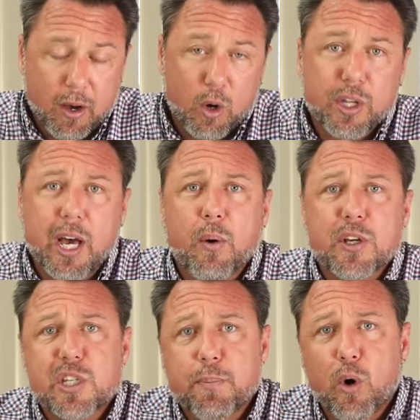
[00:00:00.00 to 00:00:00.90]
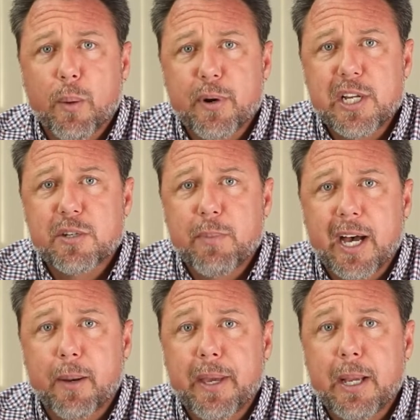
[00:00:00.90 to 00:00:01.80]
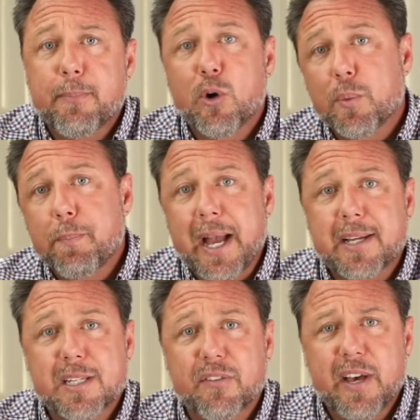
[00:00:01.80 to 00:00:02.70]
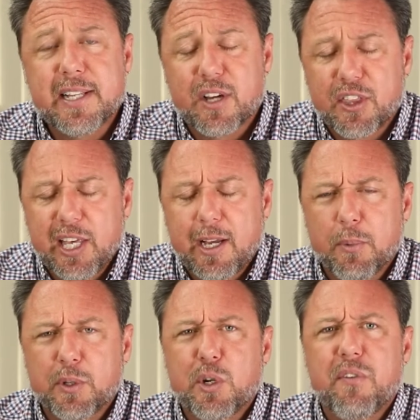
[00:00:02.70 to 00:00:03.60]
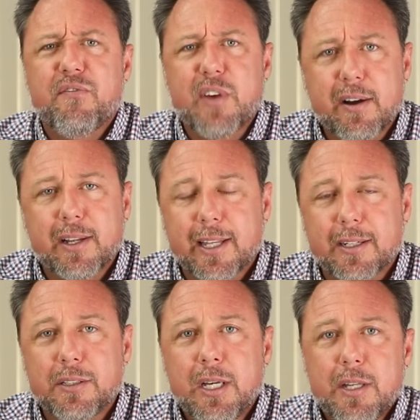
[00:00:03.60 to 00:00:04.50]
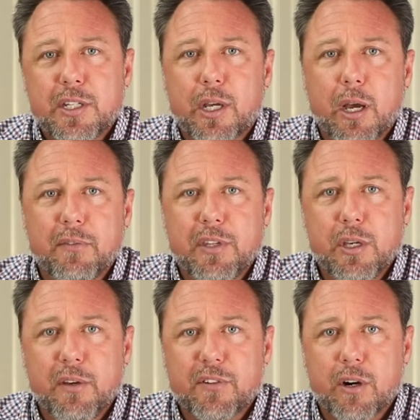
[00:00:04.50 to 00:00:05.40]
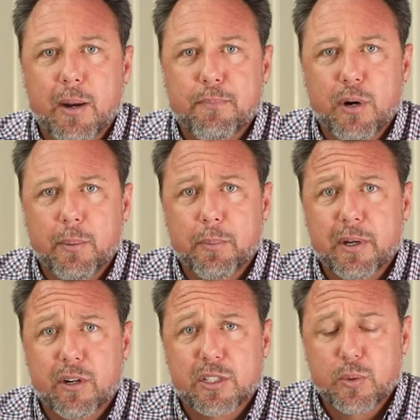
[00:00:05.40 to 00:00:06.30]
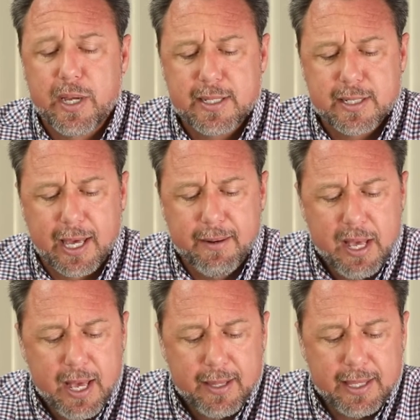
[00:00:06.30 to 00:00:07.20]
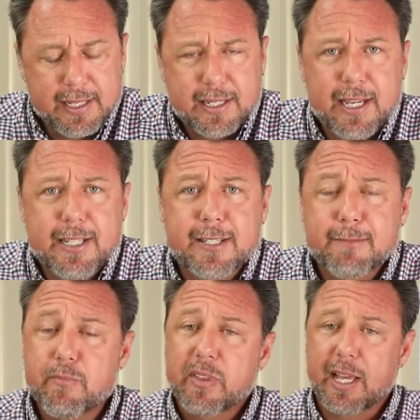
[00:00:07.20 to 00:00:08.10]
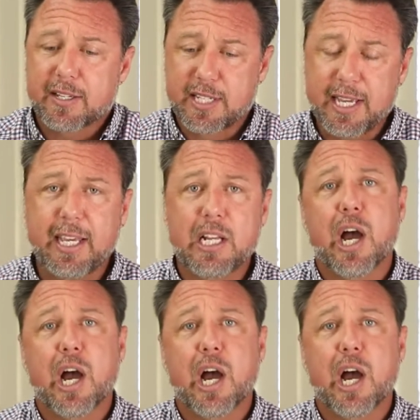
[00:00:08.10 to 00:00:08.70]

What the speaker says: Although I support breach of bail being brought back as an offence, I think it will do very little to curb the youth crime problem across Queensland. These kids are seeking